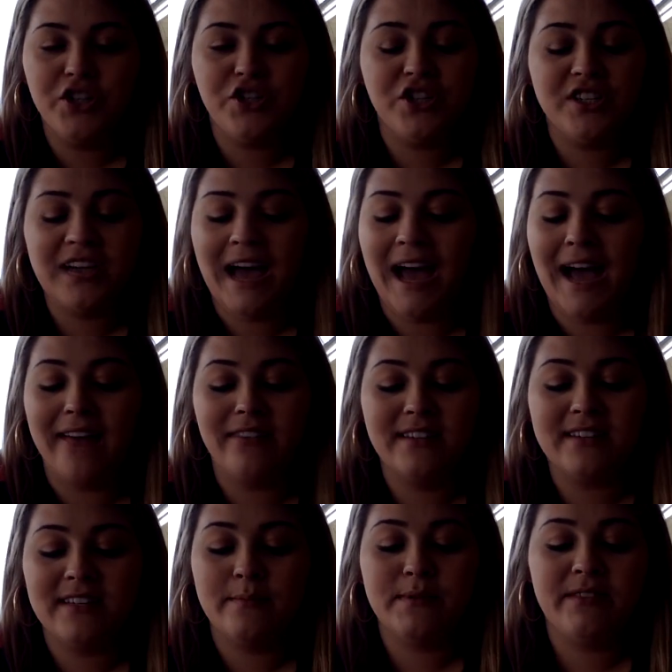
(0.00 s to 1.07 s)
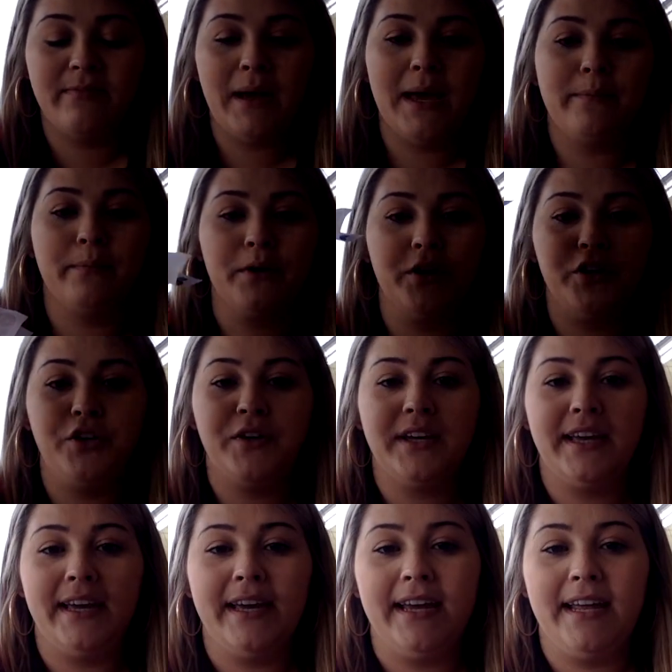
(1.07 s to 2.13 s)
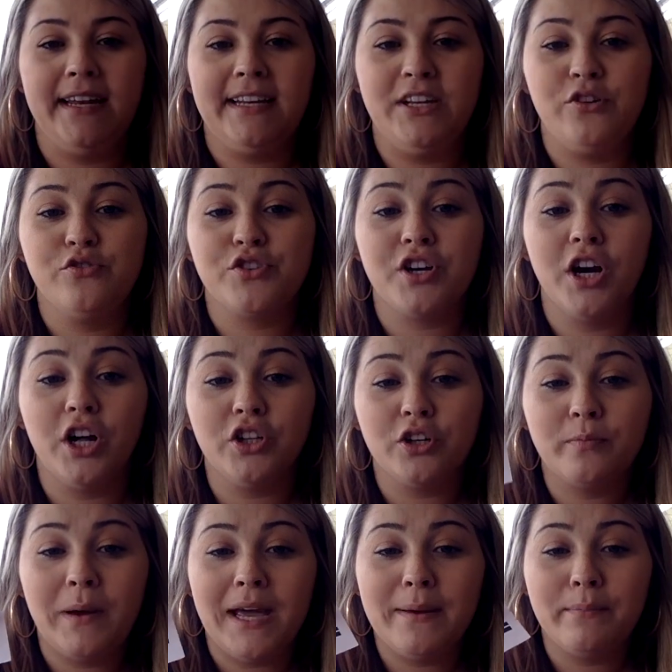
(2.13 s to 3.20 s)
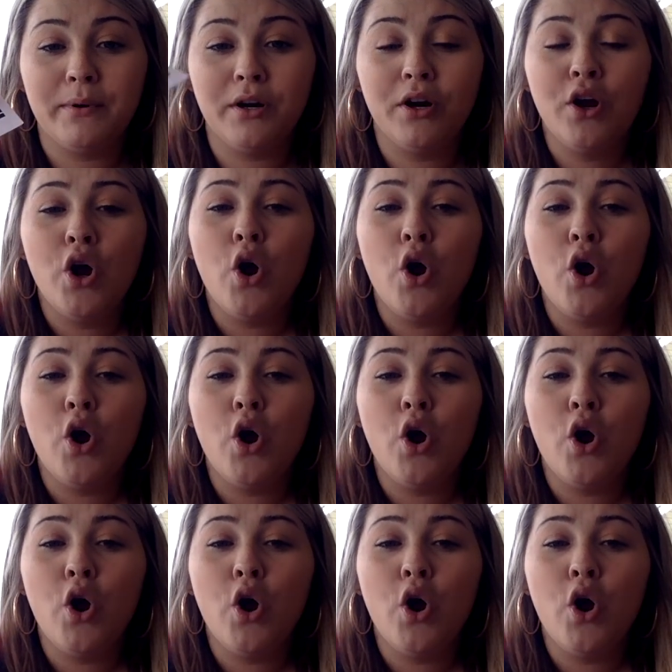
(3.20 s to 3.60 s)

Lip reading: Just hide the slips of paper. You can use colored paper,